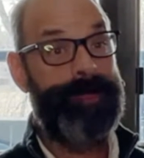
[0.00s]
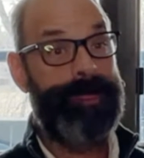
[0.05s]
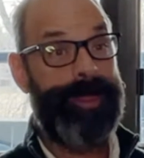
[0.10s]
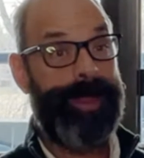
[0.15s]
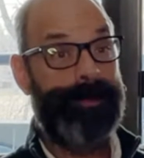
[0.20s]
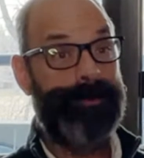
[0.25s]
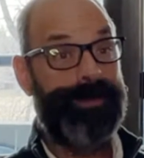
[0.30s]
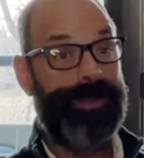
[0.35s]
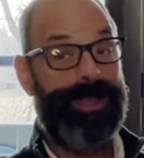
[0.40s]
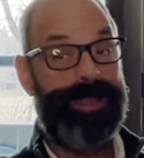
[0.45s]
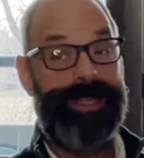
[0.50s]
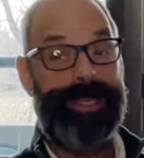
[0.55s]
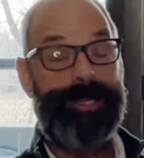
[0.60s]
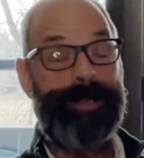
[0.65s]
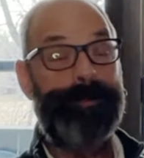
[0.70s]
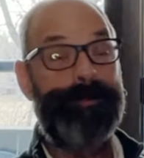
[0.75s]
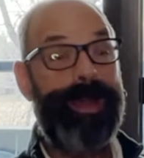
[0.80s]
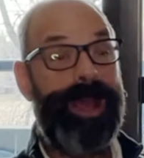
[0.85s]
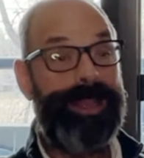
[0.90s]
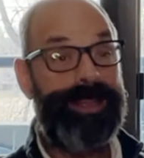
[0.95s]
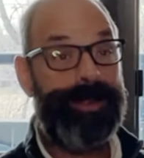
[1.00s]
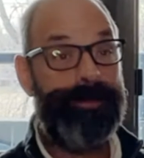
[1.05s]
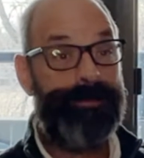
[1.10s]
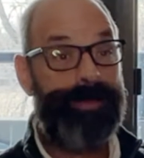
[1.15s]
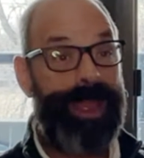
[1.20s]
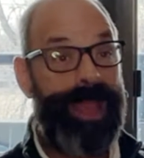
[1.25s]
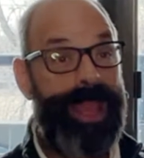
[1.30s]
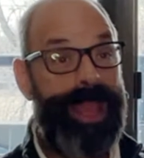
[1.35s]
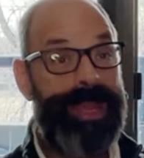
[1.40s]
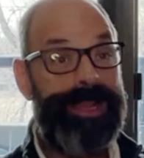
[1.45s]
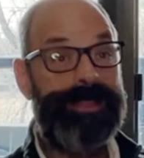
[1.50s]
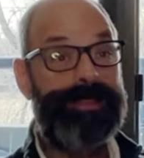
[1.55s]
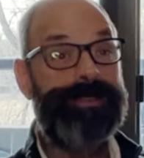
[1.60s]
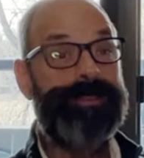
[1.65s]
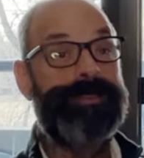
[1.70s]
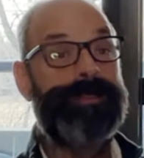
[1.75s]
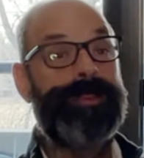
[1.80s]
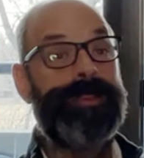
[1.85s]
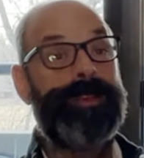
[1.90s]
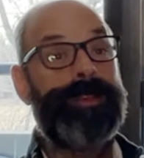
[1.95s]
that play the independent
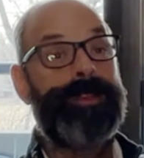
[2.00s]
bands,